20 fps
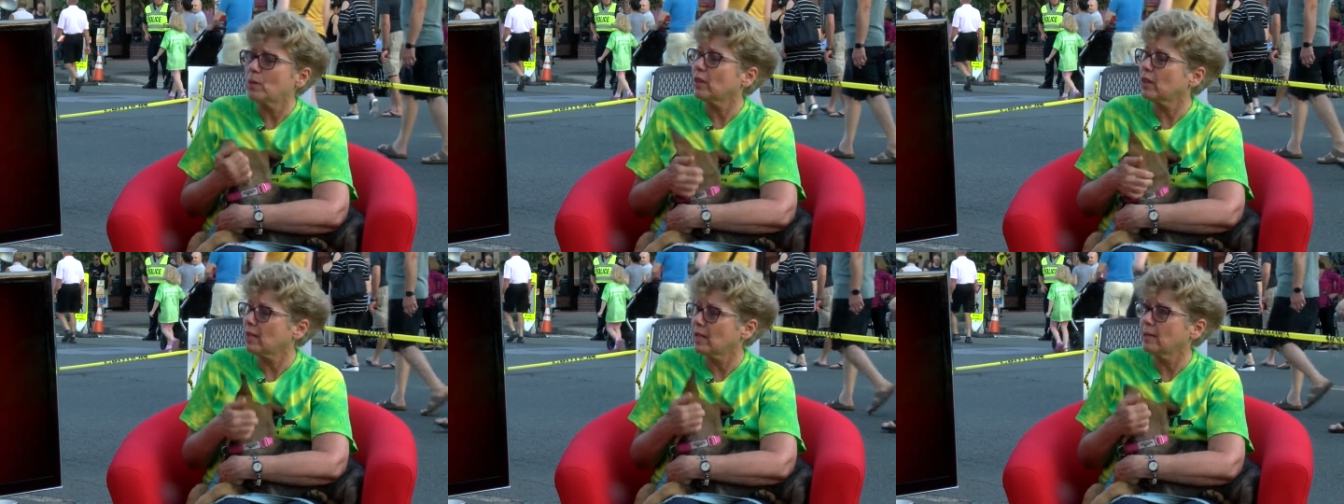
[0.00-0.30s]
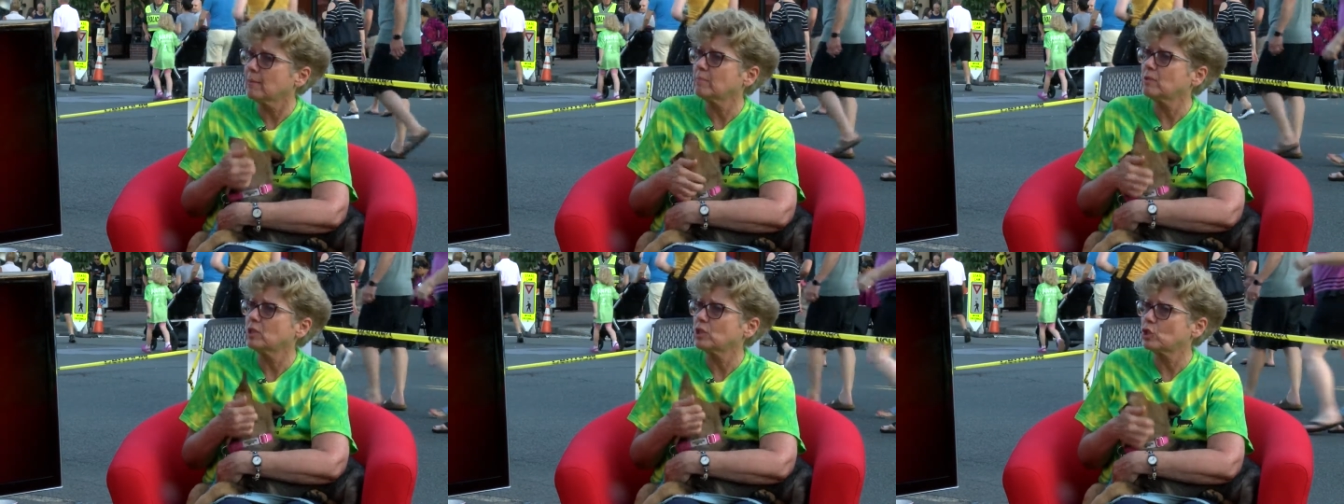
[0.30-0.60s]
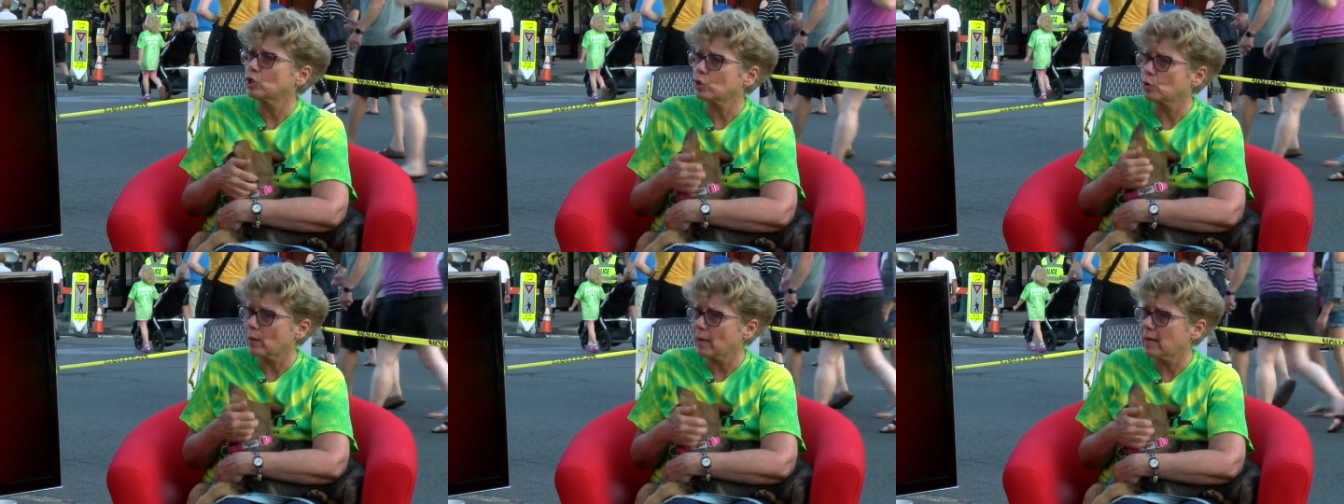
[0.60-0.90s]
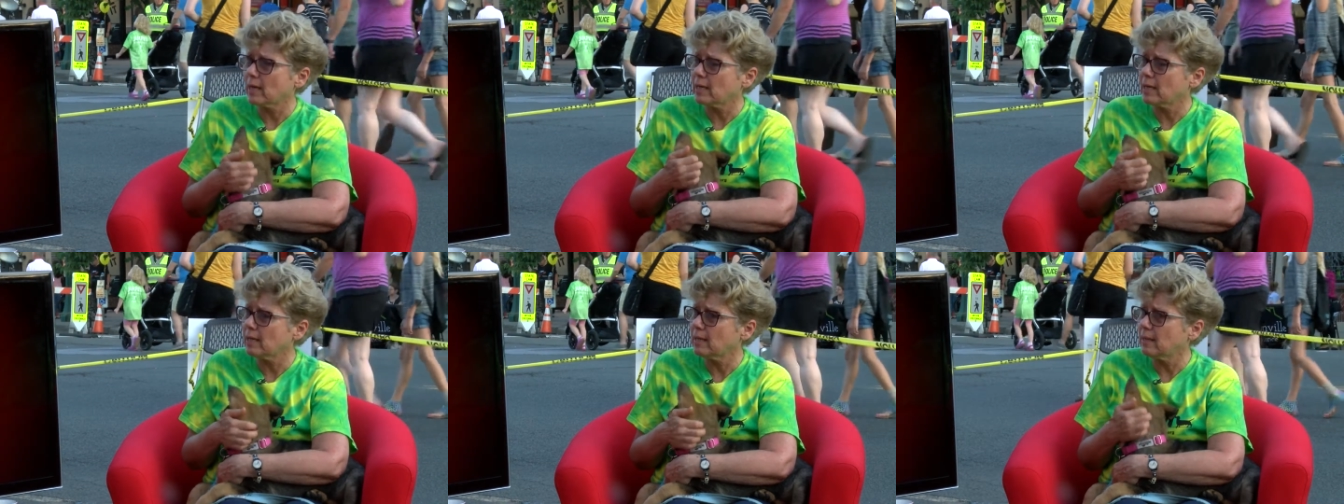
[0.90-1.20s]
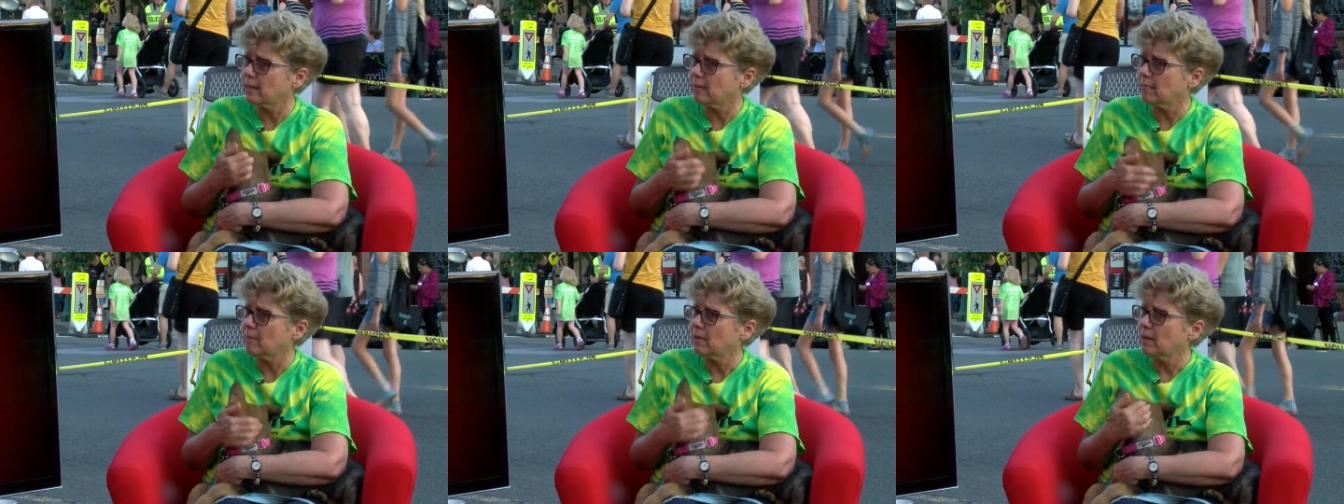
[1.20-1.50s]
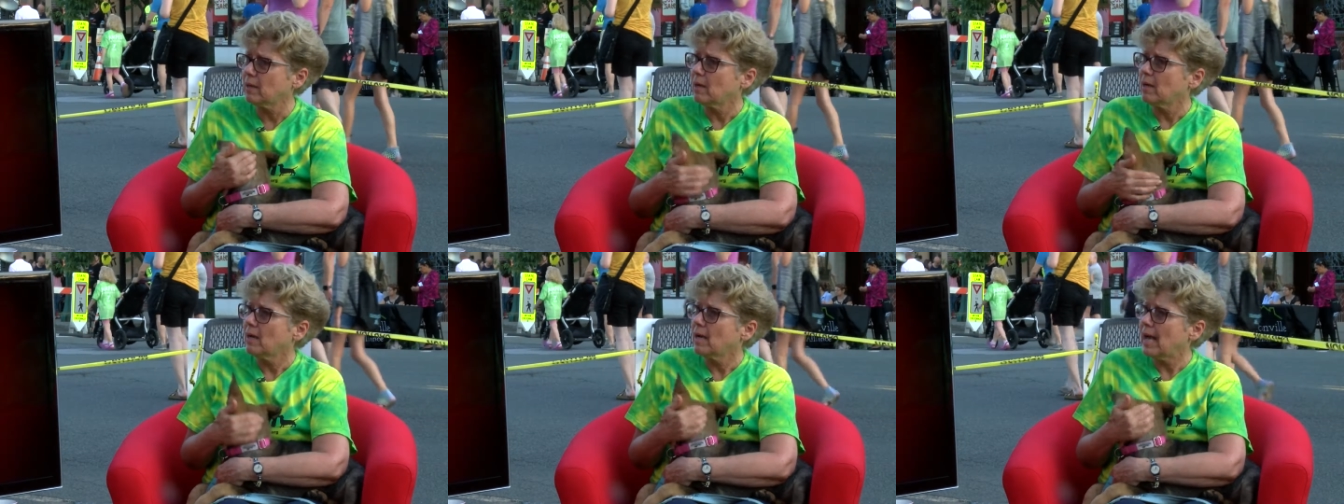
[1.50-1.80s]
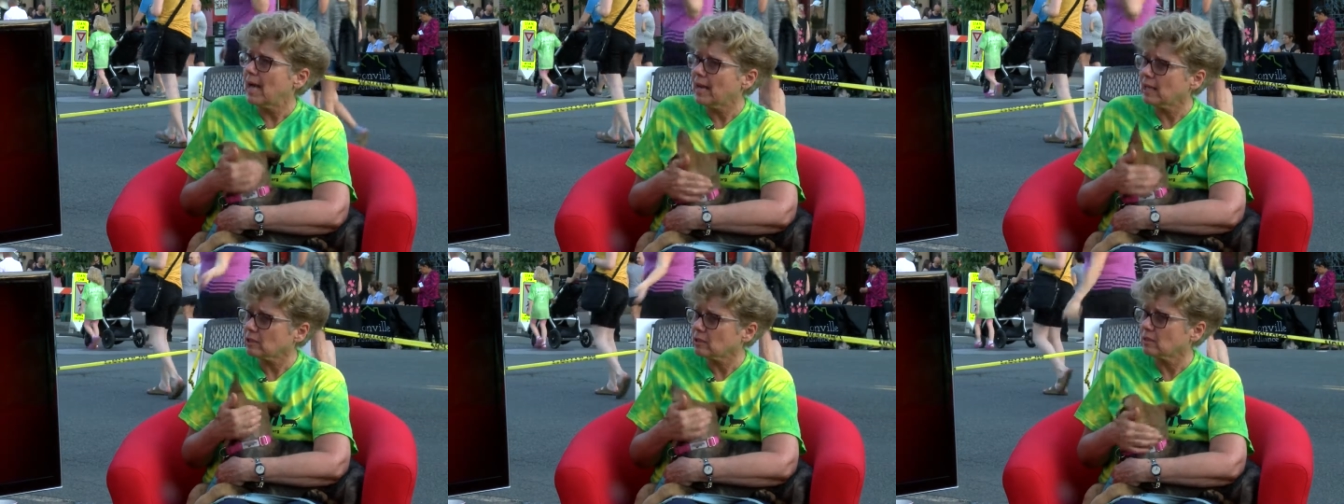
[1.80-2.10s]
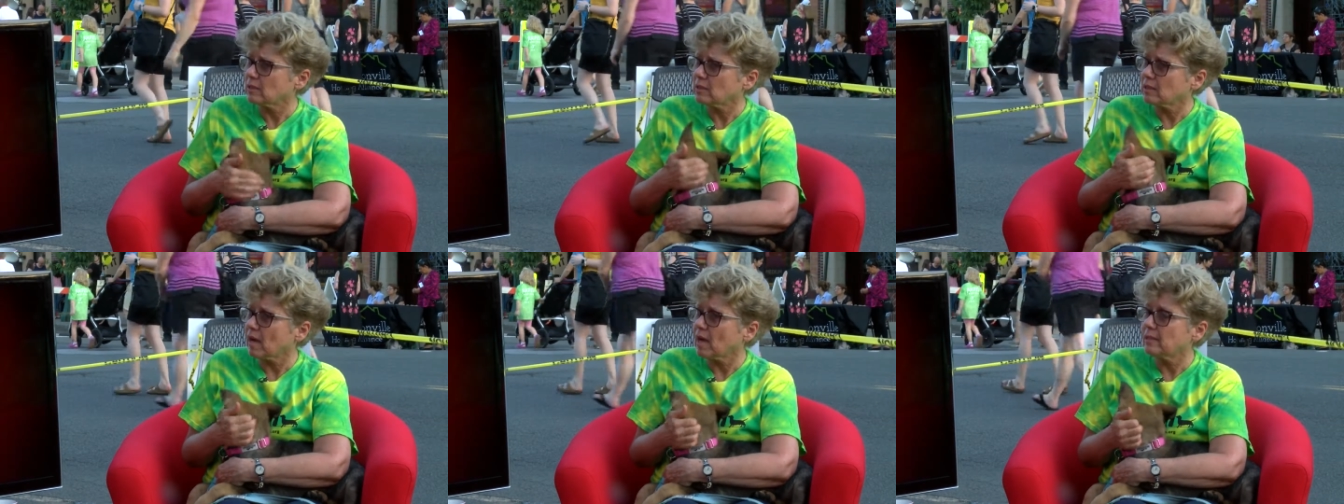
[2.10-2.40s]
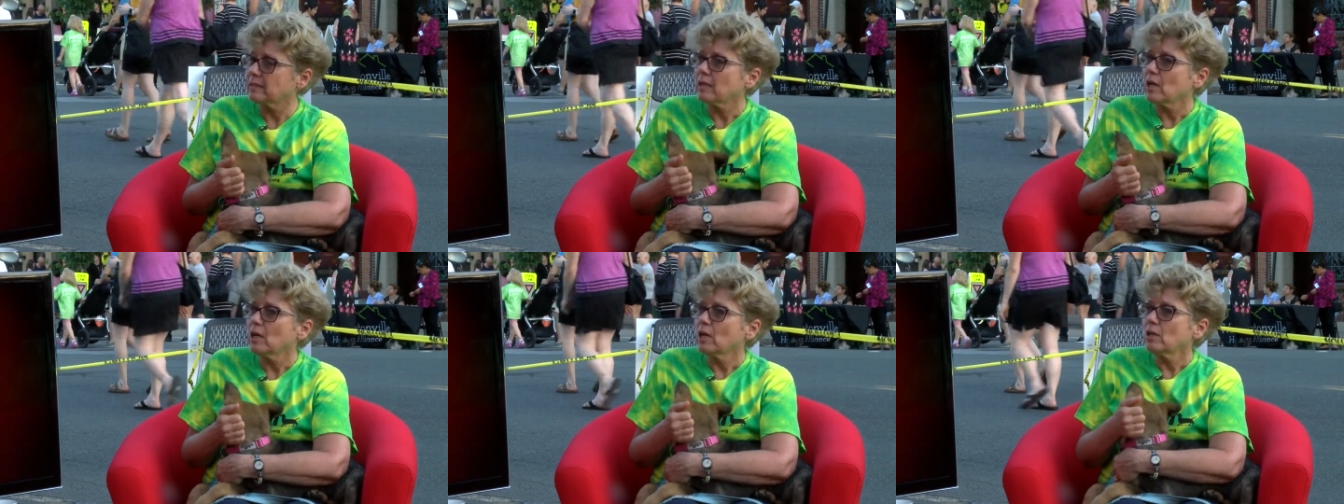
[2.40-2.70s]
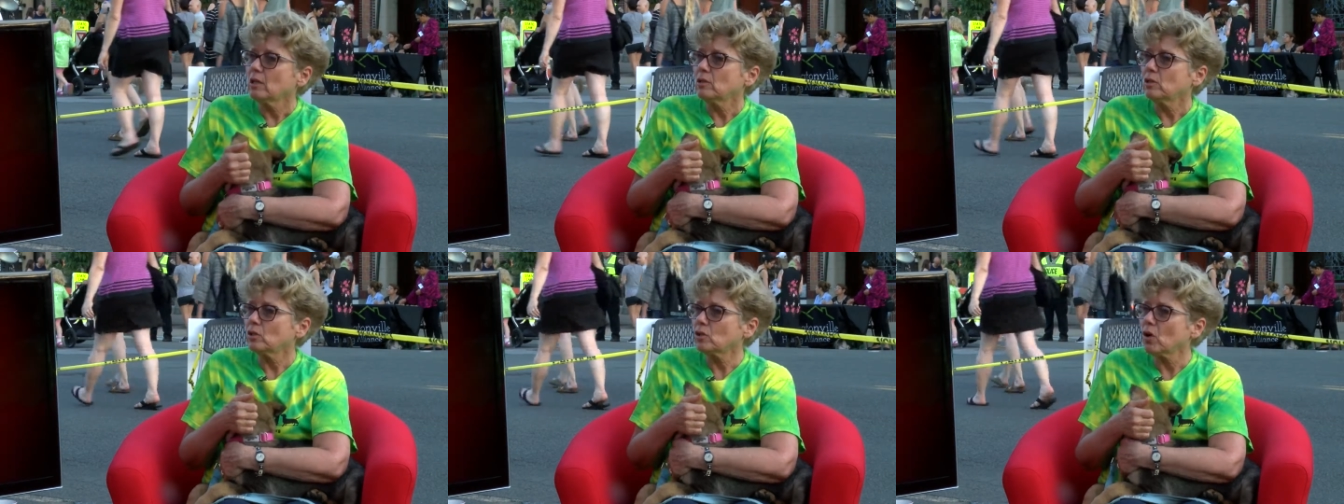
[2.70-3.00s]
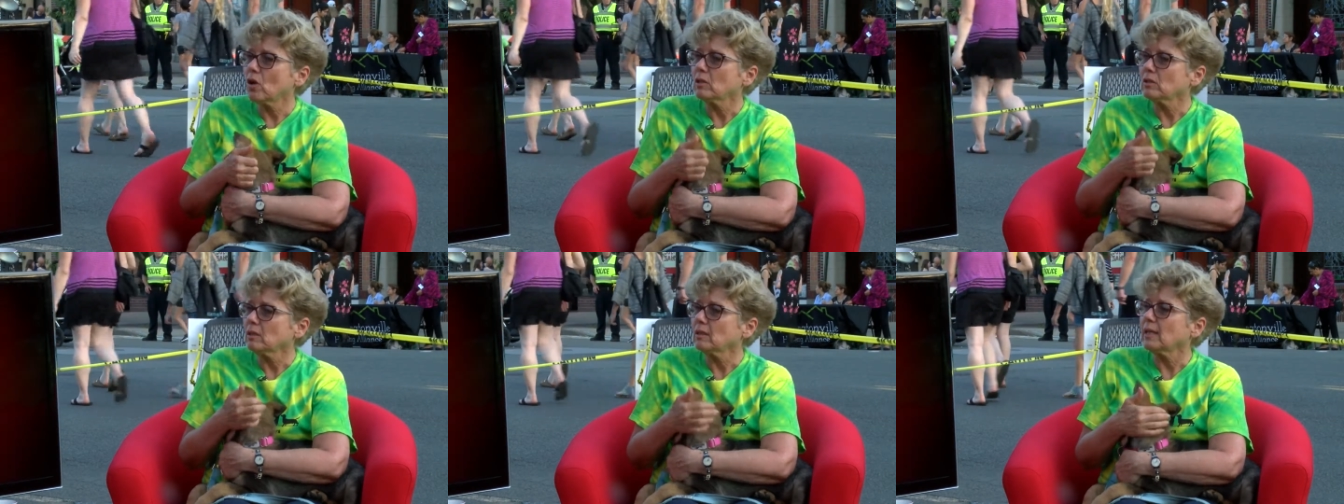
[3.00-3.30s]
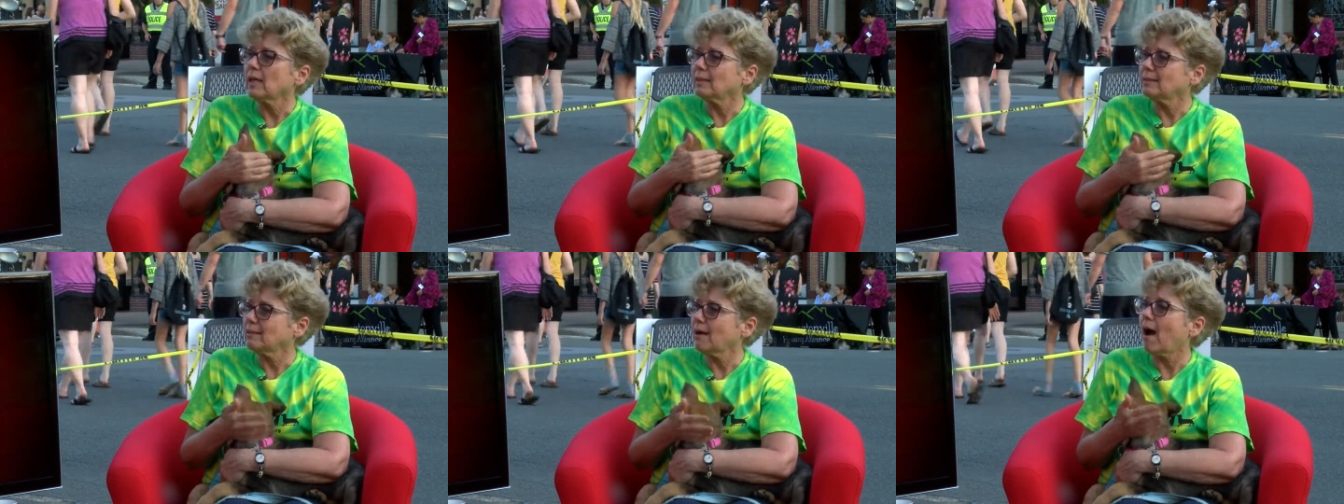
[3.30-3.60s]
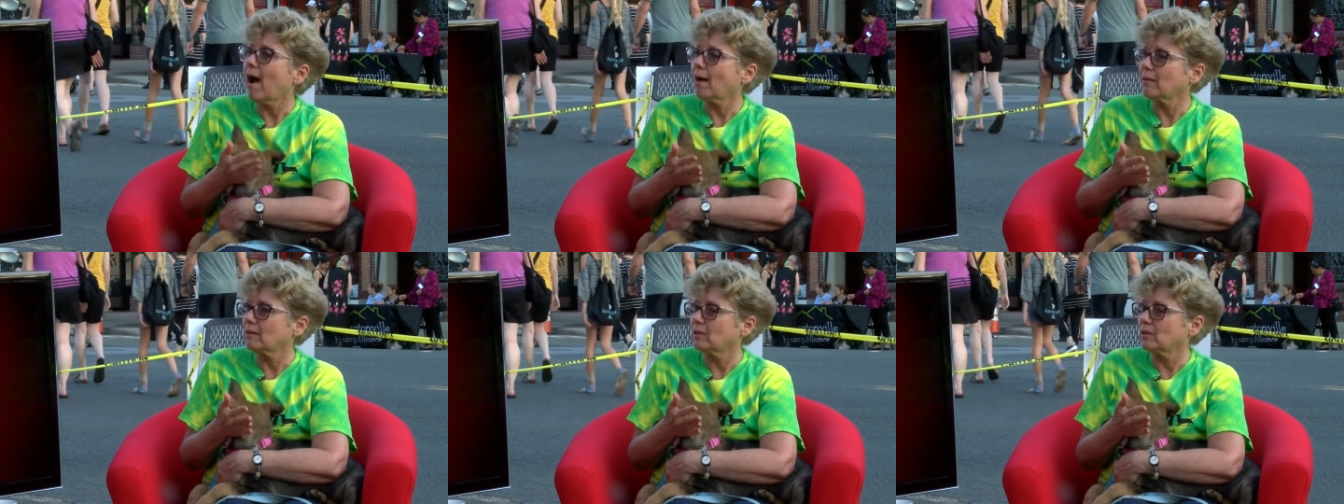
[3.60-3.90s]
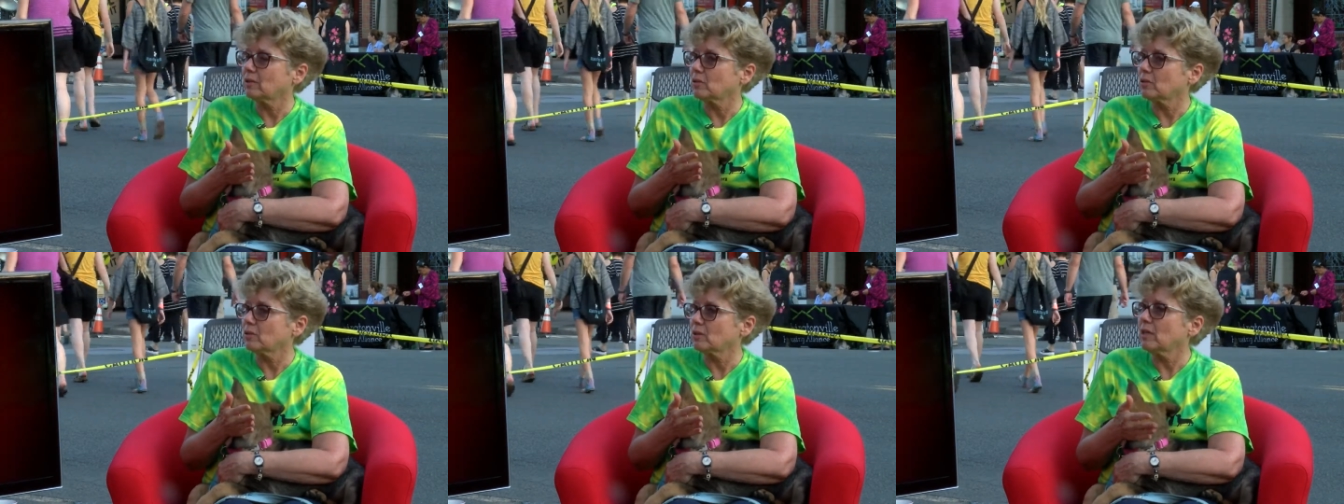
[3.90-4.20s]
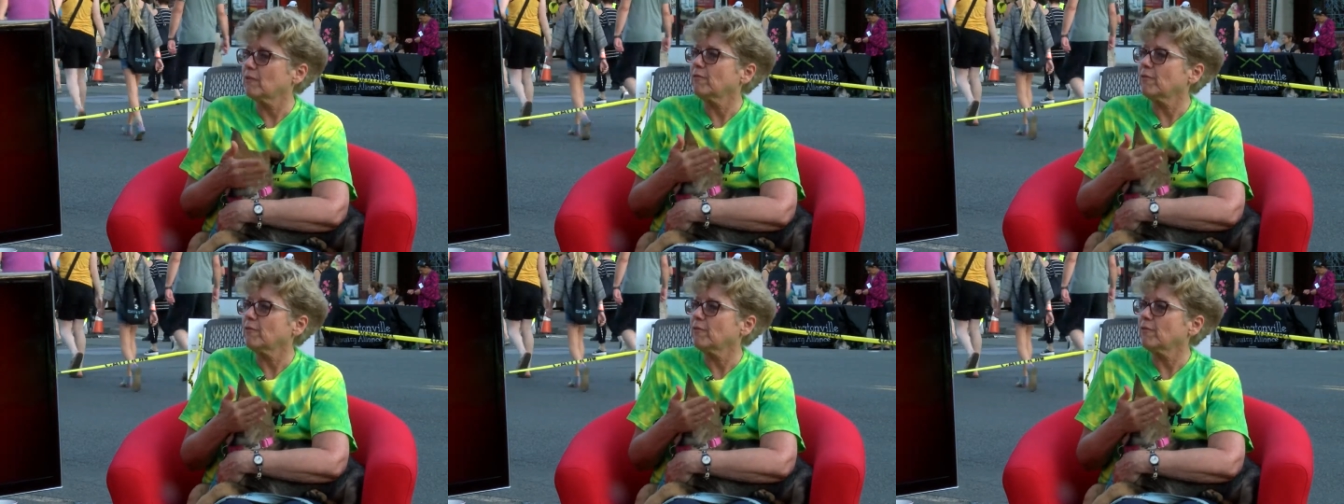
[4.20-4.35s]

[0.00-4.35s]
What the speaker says: him, to train him, exercise. Dogs are like toddlers. They're